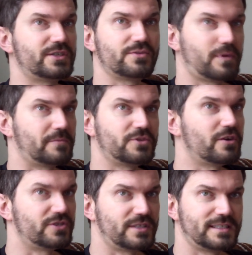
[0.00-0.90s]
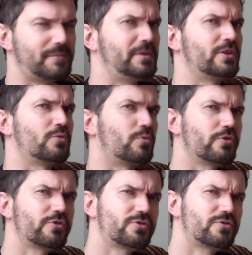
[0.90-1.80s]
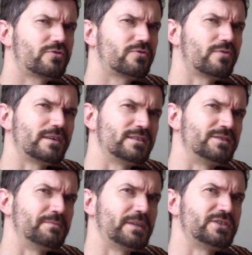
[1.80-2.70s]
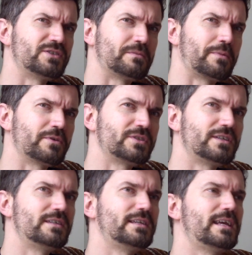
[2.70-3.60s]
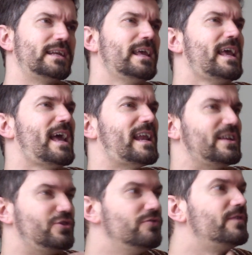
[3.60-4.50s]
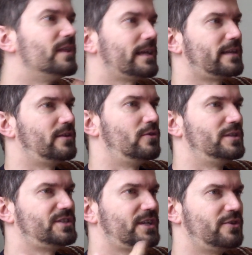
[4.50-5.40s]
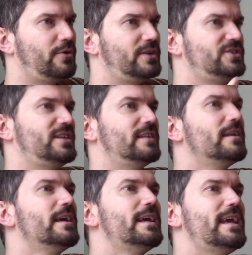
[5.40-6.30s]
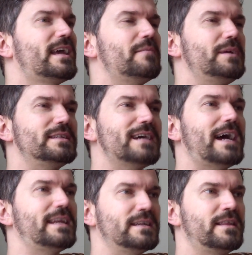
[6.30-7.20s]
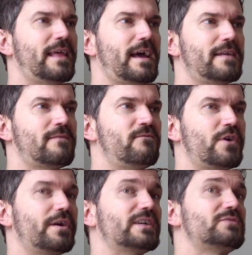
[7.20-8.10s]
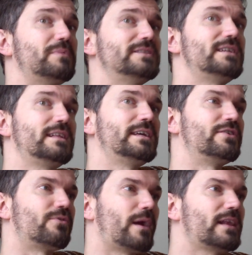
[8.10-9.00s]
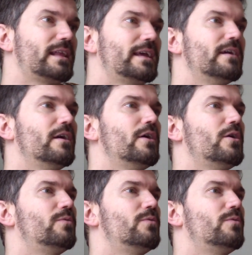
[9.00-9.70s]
twice what I'm charging? Does that mean they're worth twice as much as a person? And I do feel like in the holistic New Age scene, it can be tied into that very explicitly and directly,